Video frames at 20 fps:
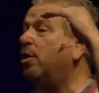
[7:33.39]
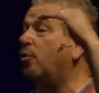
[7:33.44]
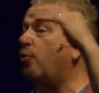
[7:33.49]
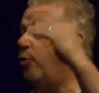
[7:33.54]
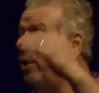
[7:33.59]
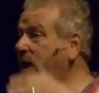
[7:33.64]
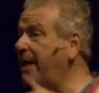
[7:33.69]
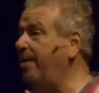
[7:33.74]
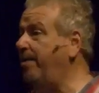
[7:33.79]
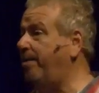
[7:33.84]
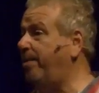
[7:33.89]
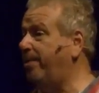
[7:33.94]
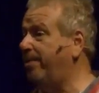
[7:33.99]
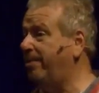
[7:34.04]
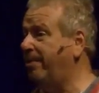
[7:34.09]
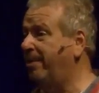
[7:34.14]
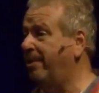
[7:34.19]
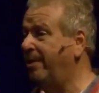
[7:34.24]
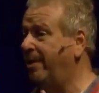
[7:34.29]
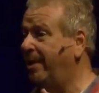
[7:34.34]
reap.
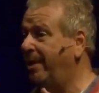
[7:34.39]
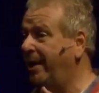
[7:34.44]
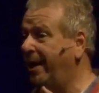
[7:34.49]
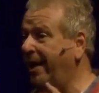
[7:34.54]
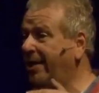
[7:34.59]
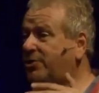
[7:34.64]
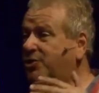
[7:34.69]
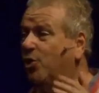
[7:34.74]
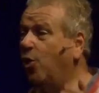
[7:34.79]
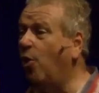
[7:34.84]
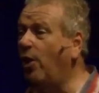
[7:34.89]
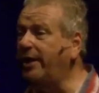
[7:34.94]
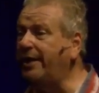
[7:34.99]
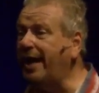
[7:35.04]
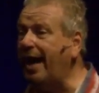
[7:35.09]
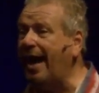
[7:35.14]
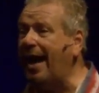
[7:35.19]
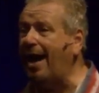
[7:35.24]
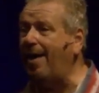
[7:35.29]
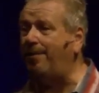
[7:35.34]
It's going
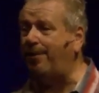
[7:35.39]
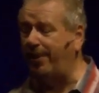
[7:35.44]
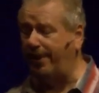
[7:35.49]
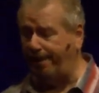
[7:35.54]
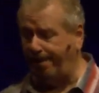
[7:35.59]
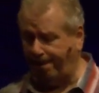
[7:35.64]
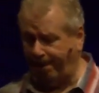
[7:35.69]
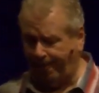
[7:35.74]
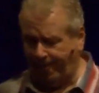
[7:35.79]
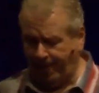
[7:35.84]
to happen.